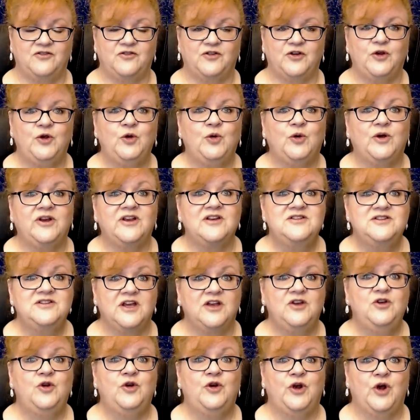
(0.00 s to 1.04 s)
so you could
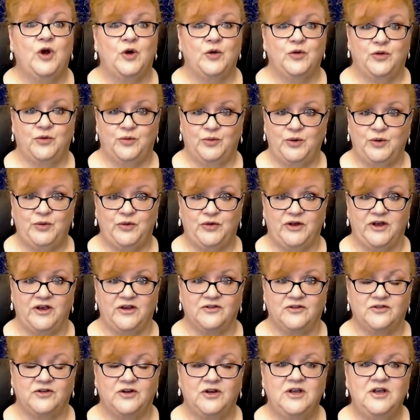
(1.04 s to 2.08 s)
continue to go through
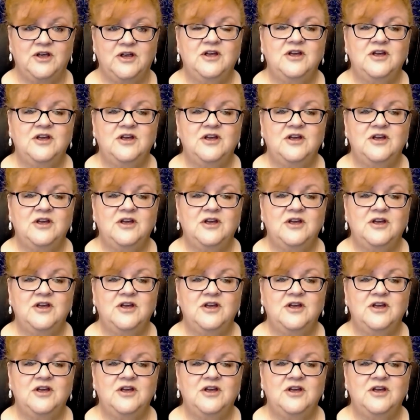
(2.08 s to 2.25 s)
things.